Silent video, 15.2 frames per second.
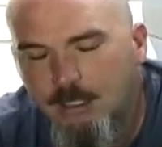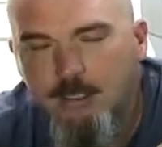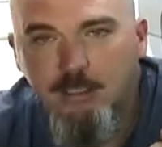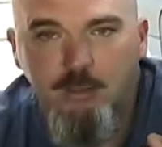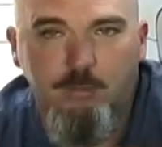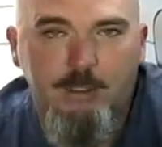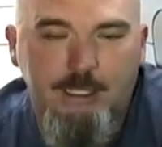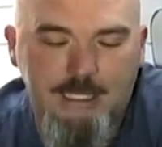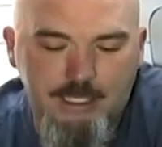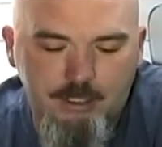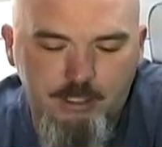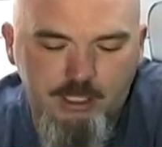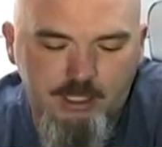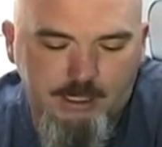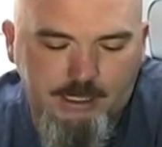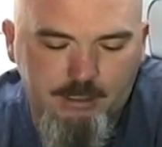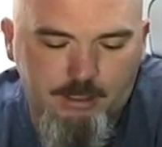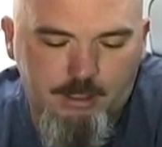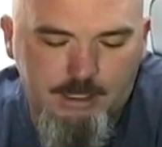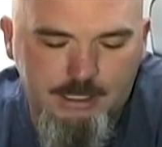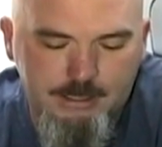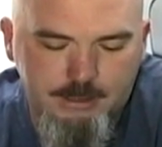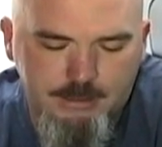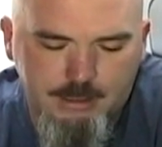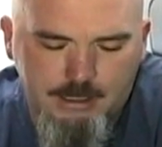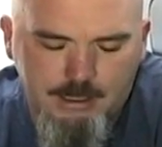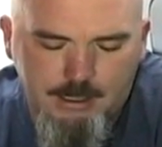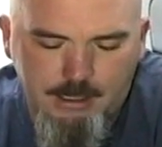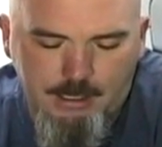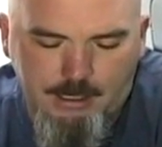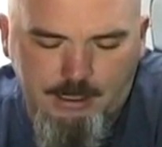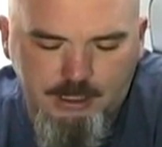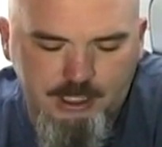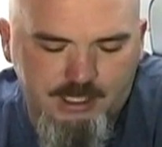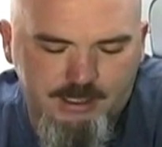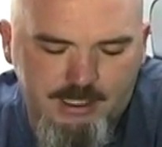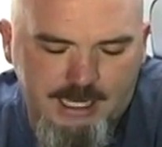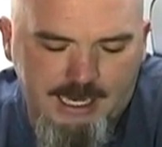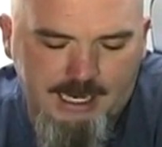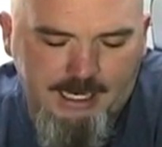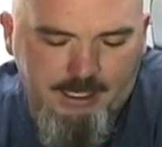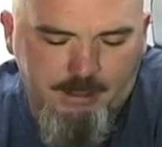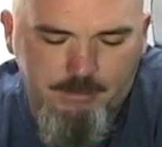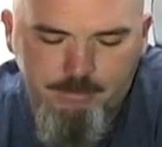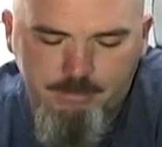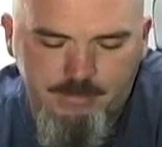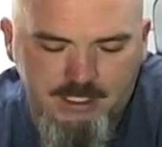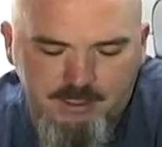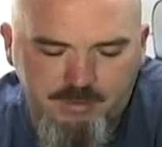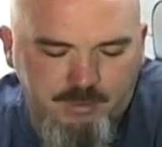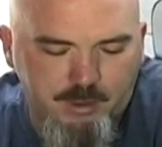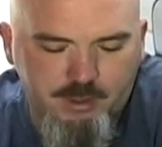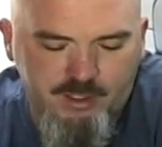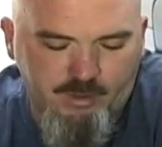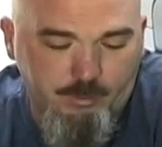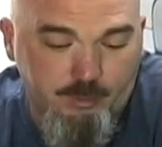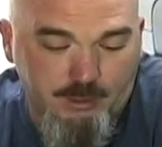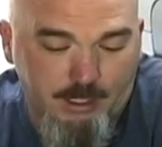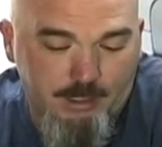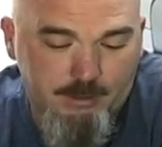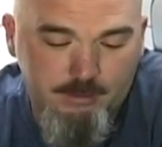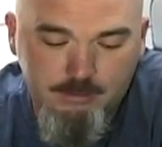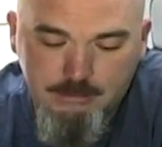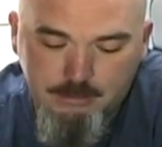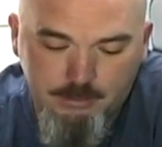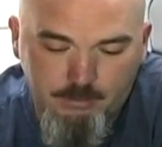So what can usually cause, just say, this fuse to blow?